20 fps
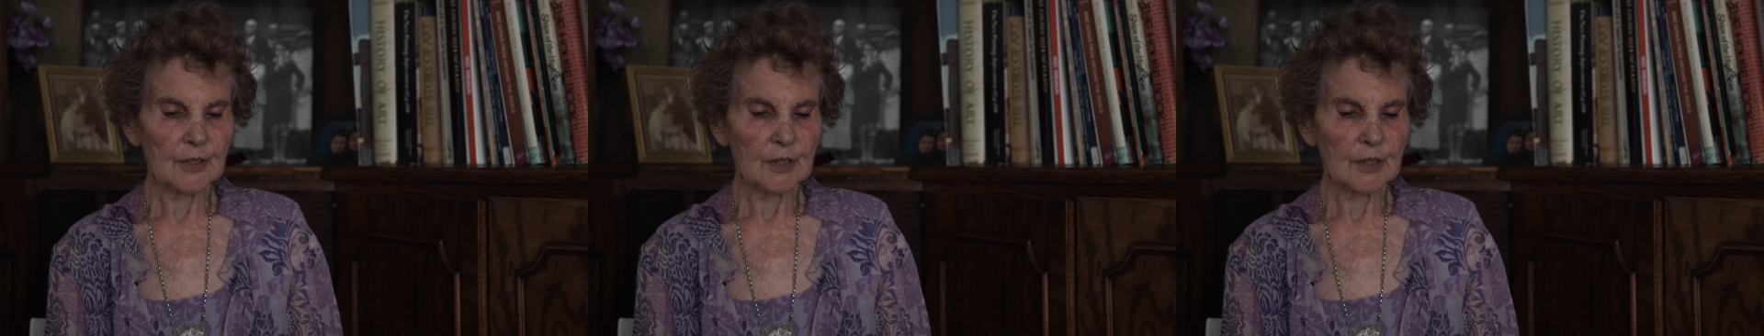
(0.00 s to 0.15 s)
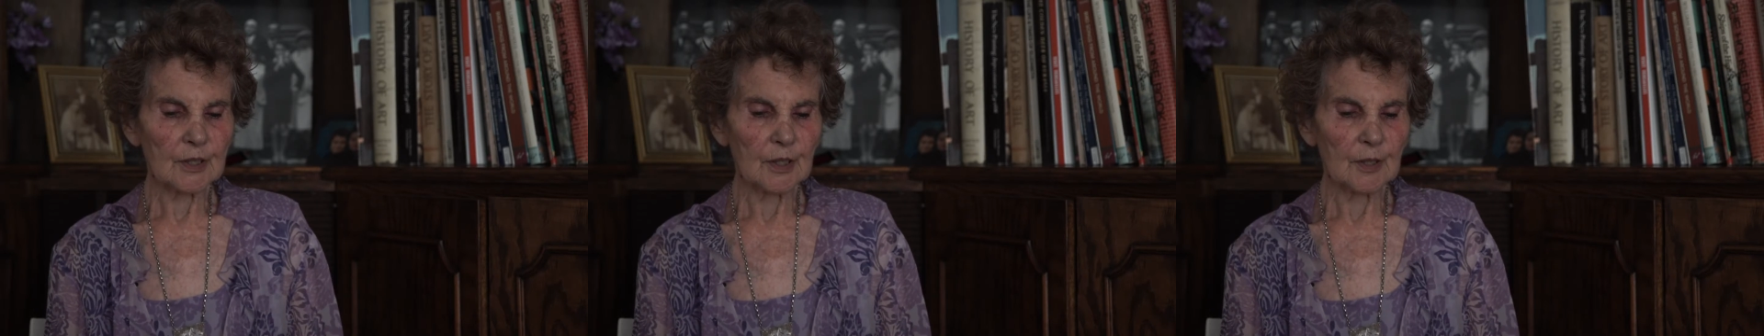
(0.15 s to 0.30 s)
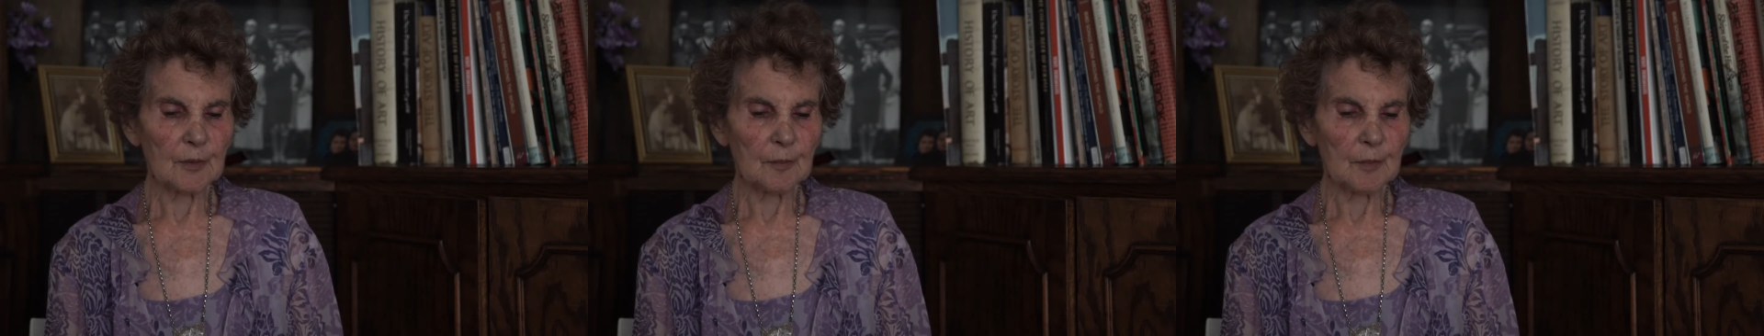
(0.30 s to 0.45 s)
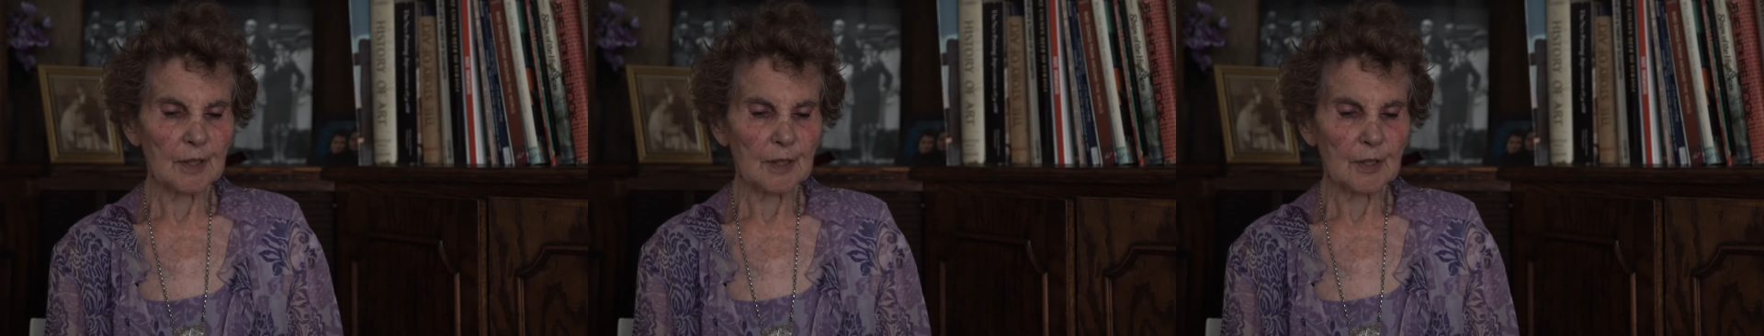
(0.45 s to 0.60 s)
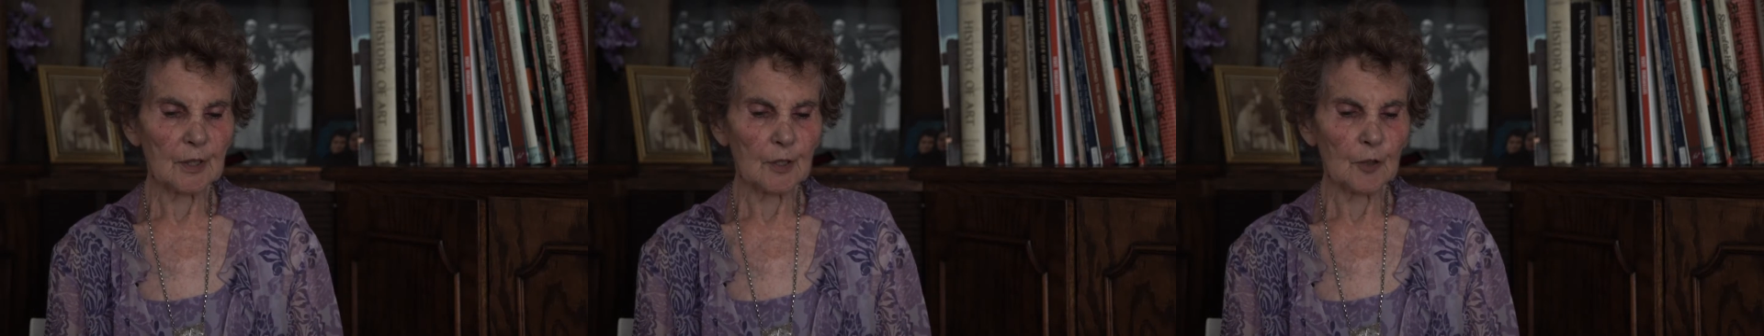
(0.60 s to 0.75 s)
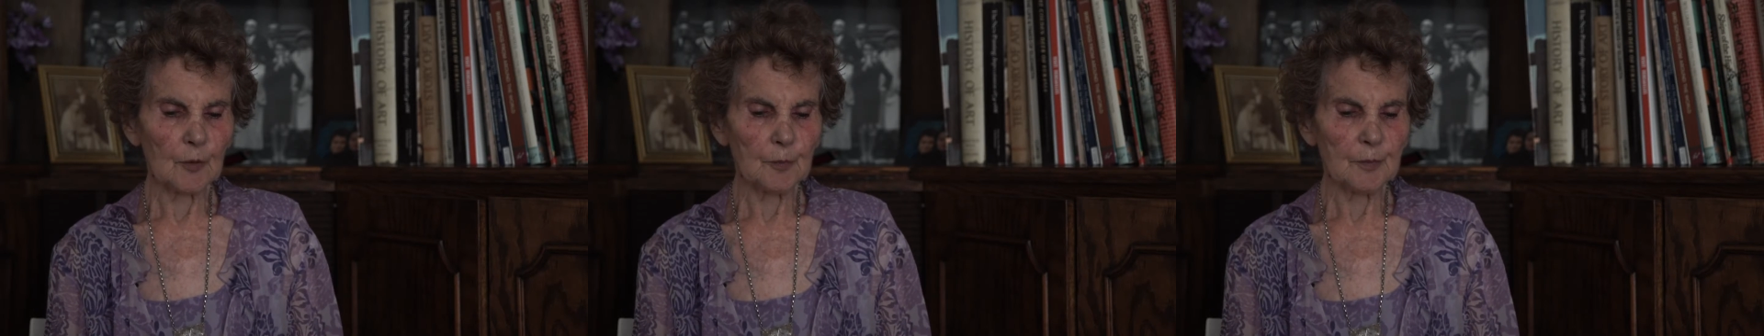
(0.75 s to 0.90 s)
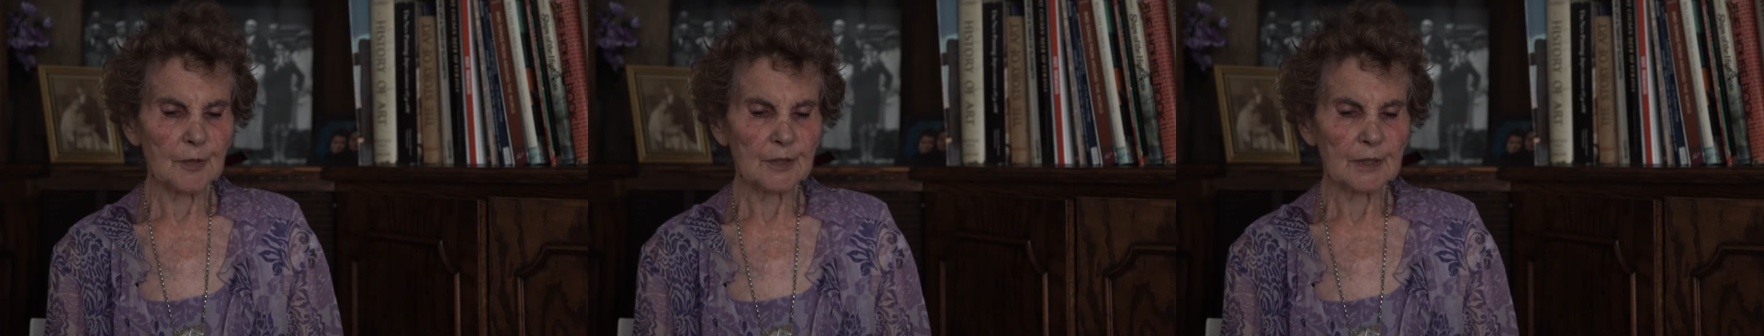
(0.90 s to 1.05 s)
that had been
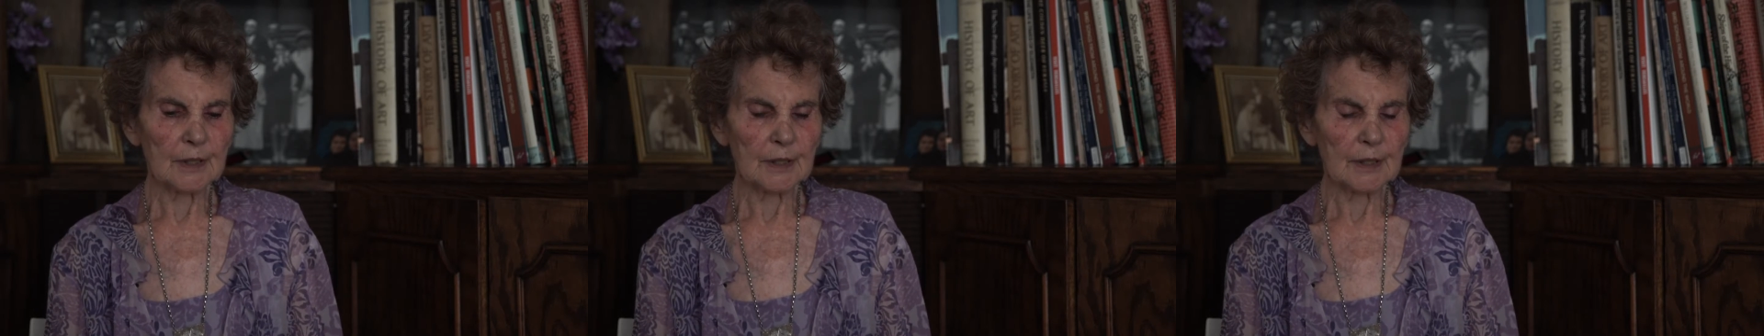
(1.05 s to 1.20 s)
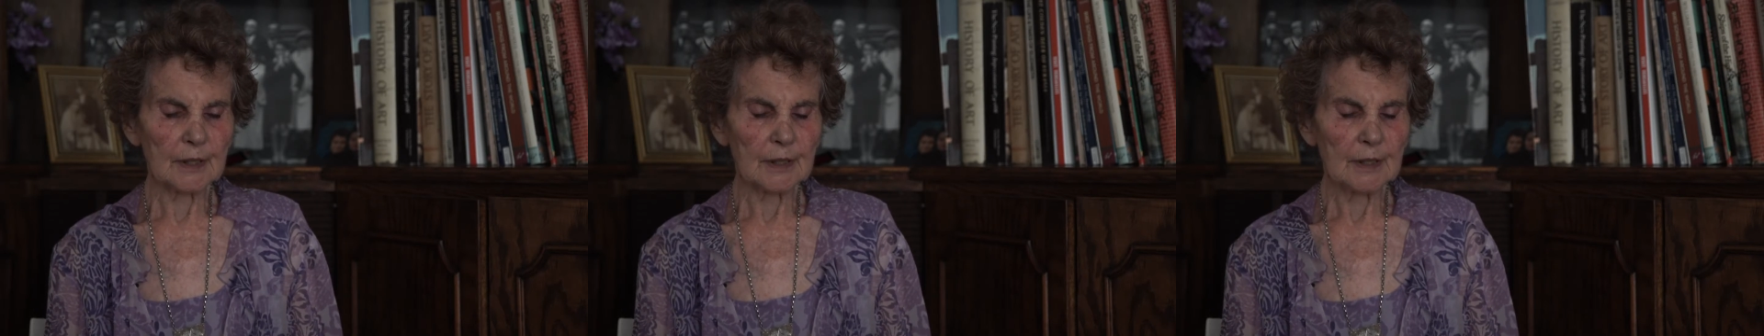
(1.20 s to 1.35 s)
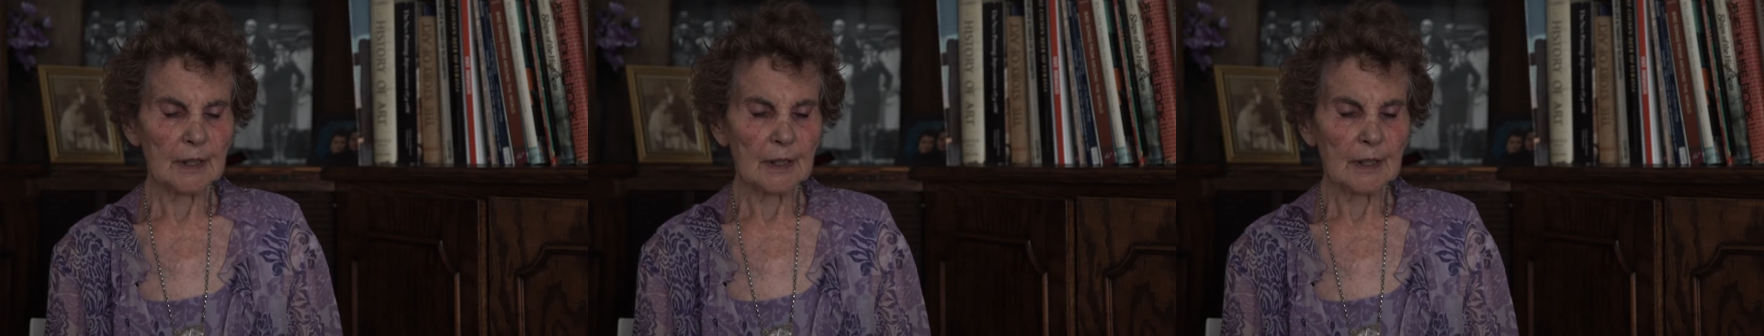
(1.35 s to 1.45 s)
opened,